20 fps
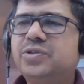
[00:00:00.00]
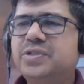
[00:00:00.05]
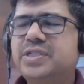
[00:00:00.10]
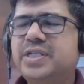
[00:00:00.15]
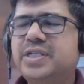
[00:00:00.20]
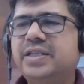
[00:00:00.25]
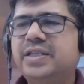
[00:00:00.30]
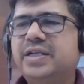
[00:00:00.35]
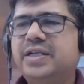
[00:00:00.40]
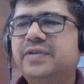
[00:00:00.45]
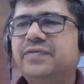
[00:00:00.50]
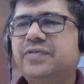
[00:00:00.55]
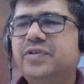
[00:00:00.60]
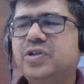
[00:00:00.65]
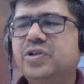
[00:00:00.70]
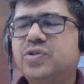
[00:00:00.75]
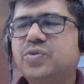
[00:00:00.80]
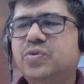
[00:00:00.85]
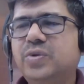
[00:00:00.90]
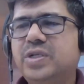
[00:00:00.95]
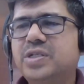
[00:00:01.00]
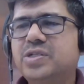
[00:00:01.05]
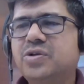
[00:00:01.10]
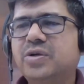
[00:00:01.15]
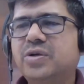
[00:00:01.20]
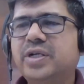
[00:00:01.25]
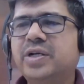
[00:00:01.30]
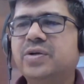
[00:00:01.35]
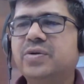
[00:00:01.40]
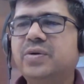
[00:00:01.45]
is saying that if your school is
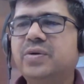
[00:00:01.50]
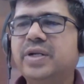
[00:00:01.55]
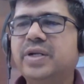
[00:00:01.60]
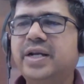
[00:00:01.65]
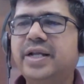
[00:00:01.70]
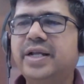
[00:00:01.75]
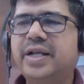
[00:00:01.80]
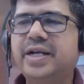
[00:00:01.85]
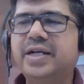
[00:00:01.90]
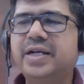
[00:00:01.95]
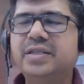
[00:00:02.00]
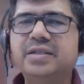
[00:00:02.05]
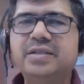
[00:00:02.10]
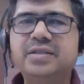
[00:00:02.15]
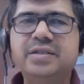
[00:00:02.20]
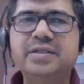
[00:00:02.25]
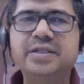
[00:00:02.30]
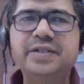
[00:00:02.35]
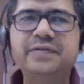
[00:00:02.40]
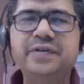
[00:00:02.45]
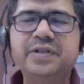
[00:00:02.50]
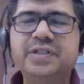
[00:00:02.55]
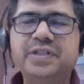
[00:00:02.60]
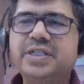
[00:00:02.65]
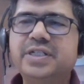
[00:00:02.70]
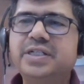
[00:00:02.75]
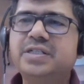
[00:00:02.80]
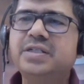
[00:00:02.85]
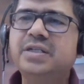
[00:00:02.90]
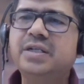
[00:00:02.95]
not enrolled, can I get the 30
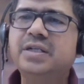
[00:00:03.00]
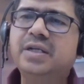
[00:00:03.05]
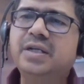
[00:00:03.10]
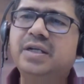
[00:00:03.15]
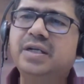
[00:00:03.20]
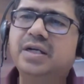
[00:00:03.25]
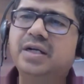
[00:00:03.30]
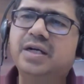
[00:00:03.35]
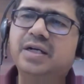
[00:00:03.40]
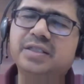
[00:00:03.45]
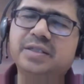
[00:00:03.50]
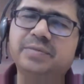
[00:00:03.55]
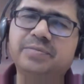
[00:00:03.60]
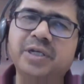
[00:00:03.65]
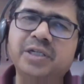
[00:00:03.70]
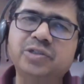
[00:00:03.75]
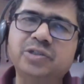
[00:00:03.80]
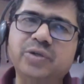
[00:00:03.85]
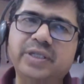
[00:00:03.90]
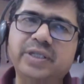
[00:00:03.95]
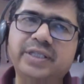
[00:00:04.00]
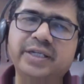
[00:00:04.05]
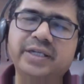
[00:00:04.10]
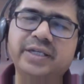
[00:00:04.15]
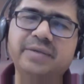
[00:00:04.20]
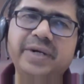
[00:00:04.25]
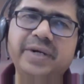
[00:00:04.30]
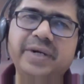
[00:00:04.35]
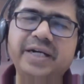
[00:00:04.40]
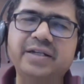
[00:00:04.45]
worksheets? Diptanshu, I
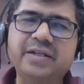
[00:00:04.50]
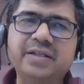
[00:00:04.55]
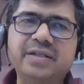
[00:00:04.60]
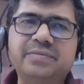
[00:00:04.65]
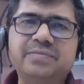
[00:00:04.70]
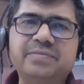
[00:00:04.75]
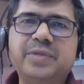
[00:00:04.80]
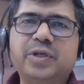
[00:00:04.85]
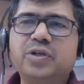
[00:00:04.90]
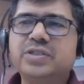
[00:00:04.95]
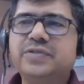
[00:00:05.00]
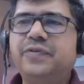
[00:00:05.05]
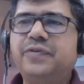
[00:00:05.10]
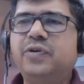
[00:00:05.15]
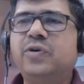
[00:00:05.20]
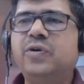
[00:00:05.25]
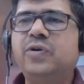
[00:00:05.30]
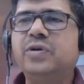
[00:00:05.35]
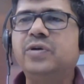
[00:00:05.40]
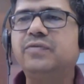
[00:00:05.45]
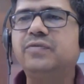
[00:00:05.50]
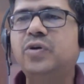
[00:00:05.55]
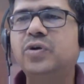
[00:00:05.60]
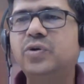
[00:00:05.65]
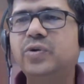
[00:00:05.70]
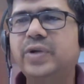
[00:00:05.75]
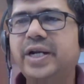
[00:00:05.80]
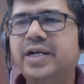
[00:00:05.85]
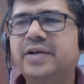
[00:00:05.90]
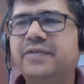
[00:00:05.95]
think better because if you
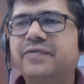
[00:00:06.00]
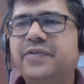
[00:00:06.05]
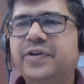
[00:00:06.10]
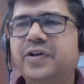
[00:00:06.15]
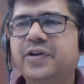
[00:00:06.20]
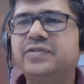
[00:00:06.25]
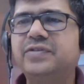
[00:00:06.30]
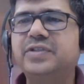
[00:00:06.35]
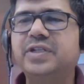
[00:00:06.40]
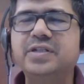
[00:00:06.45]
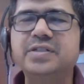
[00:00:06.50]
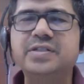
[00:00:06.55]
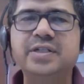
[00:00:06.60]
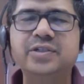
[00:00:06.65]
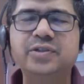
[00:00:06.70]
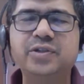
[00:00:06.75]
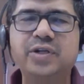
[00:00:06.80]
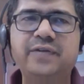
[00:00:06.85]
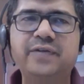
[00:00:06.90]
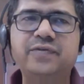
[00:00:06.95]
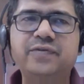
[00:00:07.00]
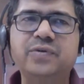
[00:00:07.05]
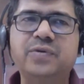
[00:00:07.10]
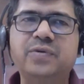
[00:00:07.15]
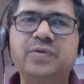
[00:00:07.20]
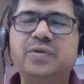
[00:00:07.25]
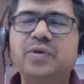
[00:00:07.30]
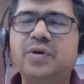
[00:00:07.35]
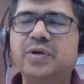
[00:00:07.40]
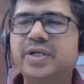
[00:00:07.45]
want to get it free of charge, then you'll have
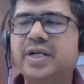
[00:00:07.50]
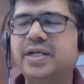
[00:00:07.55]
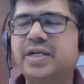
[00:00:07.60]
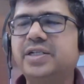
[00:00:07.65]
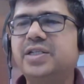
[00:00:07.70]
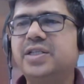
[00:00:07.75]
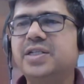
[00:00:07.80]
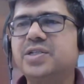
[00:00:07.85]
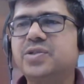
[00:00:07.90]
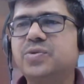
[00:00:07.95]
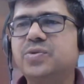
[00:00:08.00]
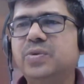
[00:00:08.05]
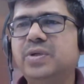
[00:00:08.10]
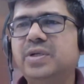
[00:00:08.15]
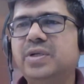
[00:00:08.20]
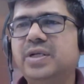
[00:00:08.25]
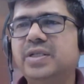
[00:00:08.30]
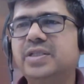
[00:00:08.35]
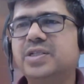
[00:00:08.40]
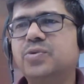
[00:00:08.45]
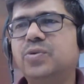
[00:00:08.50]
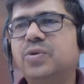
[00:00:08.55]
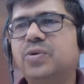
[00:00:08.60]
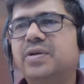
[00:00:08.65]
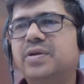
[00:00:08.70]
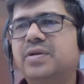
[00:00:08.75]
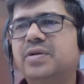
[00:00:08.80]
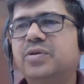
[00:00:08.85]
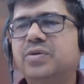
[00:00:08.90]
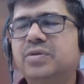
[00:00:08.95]
to contact the school and the school
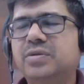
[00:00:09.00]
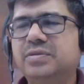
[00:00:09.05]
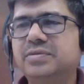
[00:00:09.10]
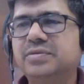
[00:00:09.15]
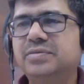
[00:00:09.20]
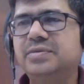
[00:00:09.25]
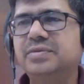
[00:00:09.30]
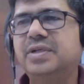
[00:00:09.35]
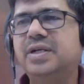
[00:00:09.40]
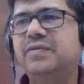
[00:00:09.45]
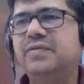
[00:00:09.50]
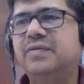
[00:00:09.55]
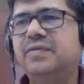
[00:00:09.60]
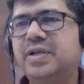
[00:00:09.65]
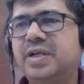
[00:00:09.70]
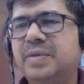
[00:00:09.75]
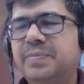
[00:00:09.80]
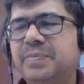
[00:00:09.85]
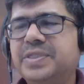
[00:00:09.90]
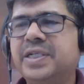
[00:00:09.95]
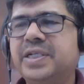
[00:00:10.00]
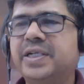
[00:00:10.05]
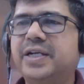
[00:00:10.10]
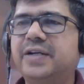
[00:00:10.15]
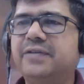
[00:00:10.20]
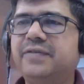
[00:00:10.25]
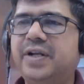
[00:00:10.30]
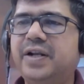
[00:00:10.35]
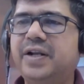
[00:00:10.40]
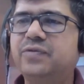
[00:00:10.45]

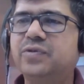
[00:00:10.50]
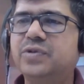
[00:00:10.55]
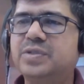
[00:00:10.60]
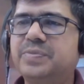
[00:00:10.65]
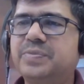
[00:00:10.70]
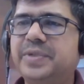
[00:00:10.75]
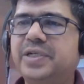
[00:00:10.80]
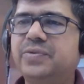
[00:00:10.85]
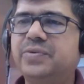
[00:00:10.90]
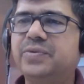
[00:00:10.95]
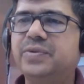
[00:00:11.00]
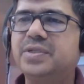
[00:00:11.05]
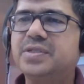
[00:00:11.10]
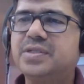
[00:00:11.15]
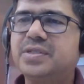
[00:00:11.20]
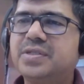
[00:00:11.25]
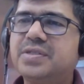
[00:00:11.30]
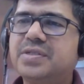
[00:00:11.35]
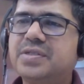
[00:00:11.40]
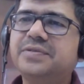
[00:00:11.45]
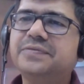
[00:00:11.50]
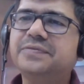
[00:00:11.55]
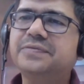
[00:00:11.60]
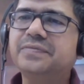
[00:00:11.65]
representative will have to speak to us.